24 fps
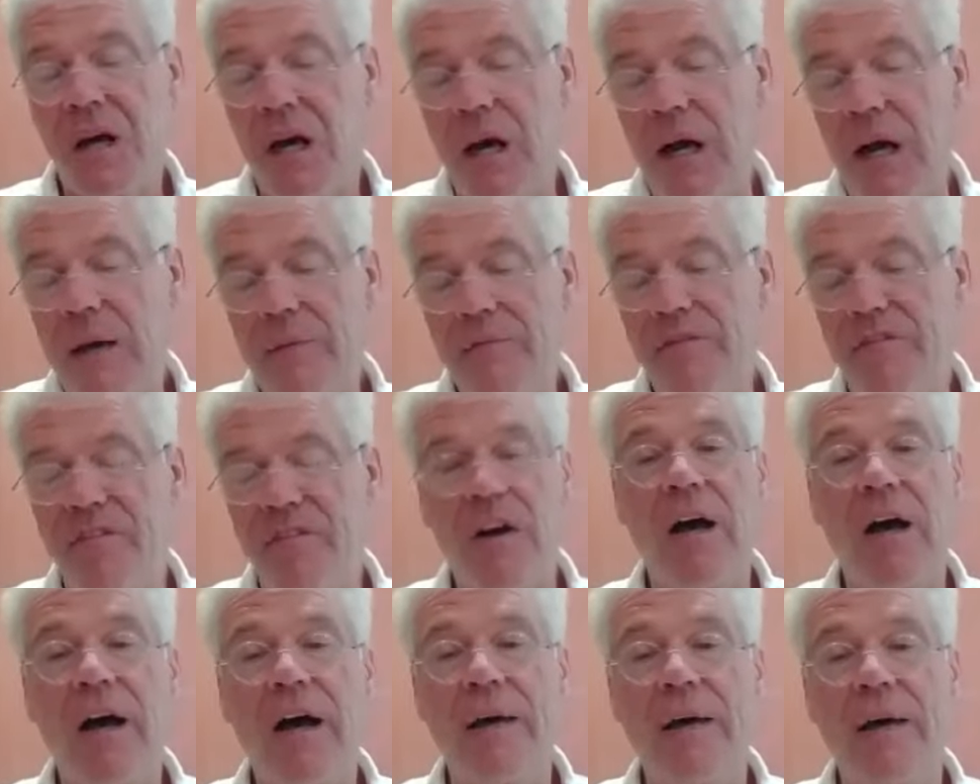I'm
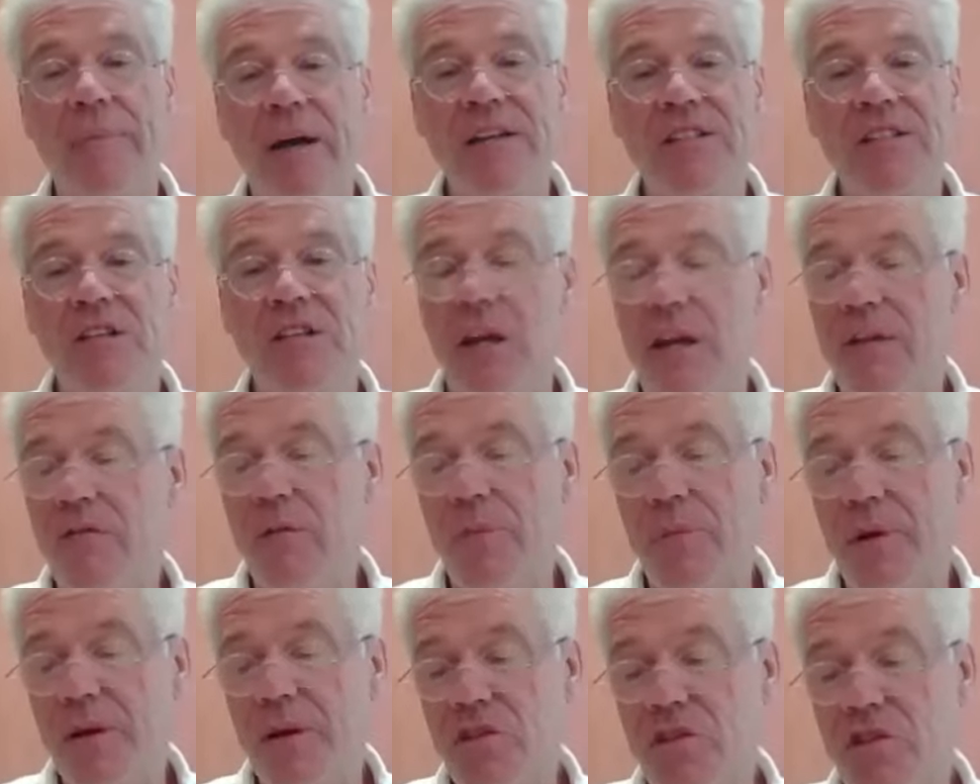fine. I mean, I tell
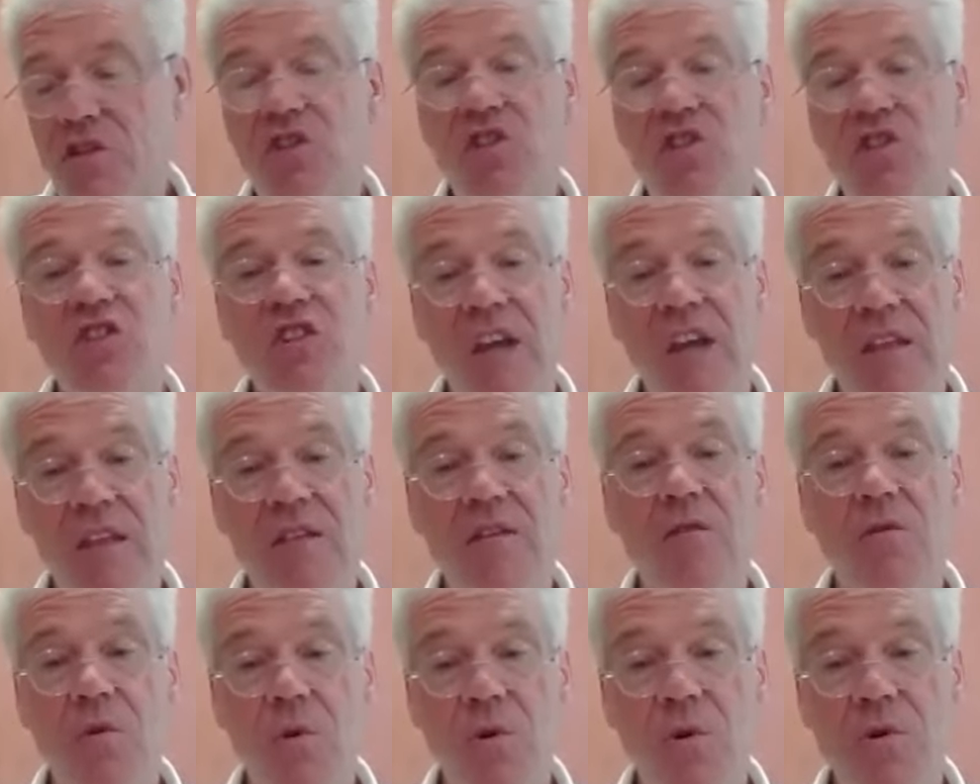everybody just stay
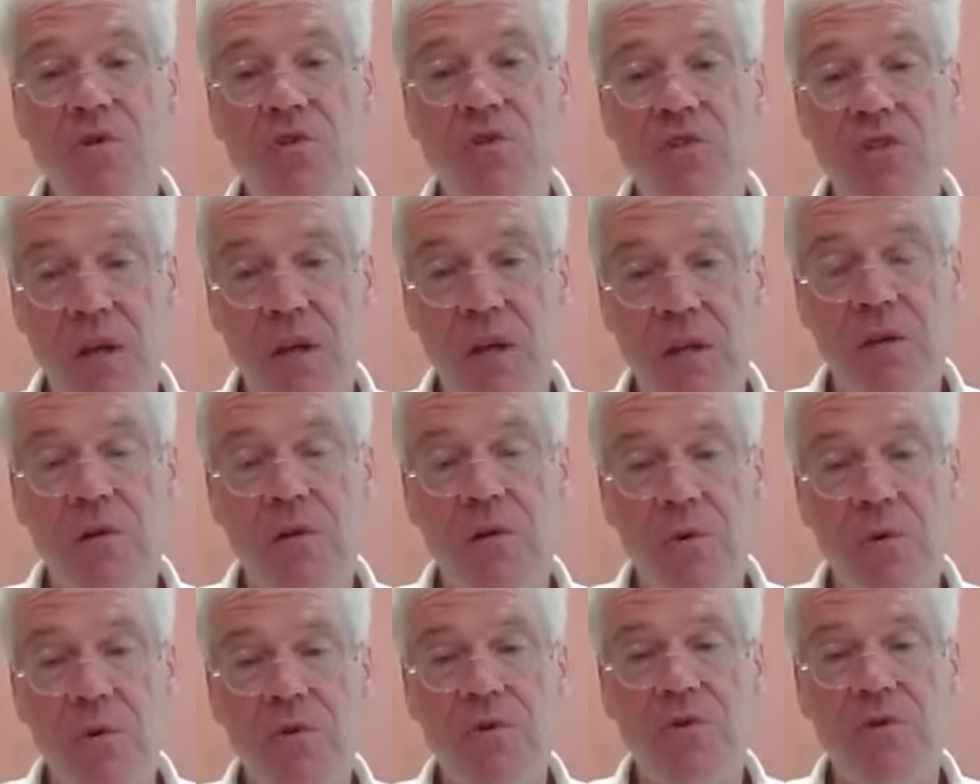the course, stay the
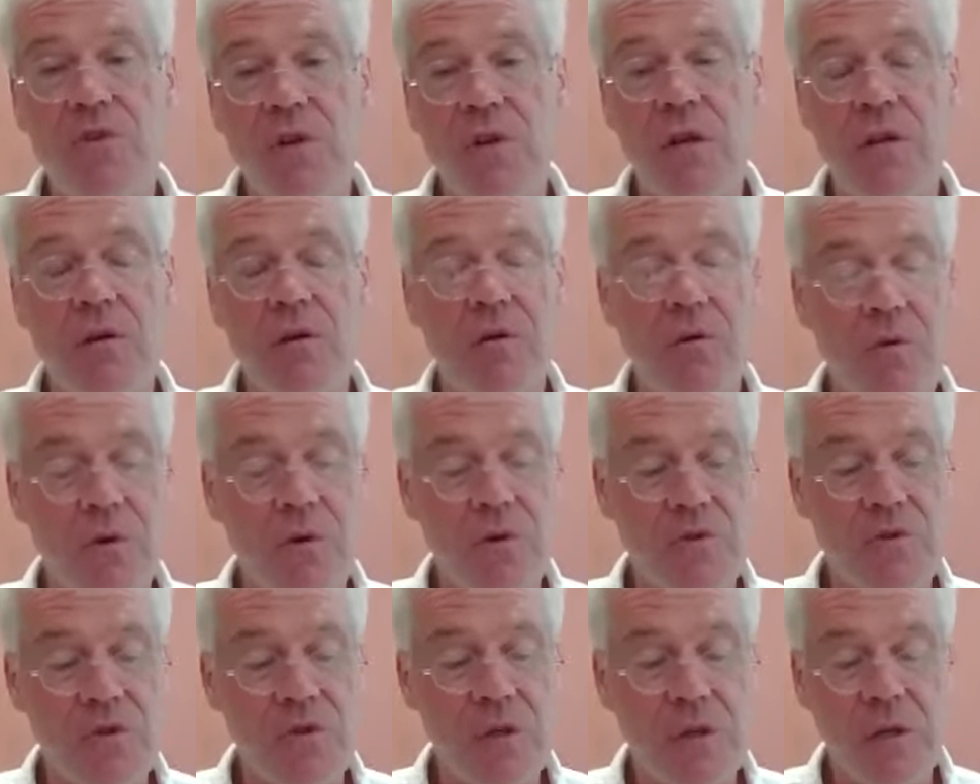course, stay the
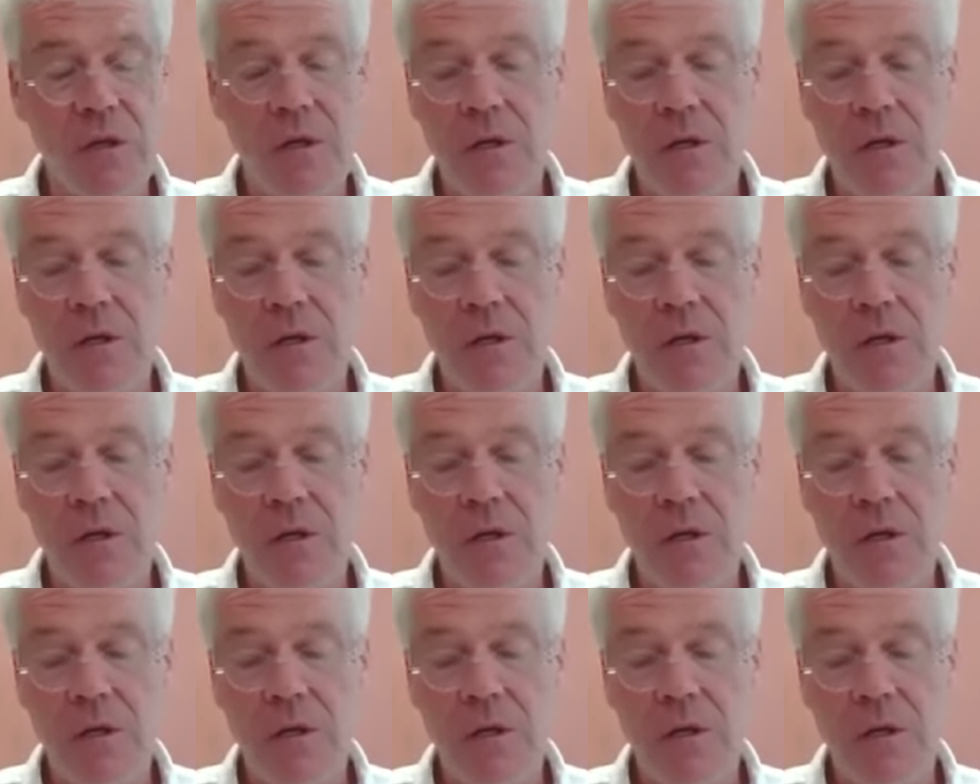course.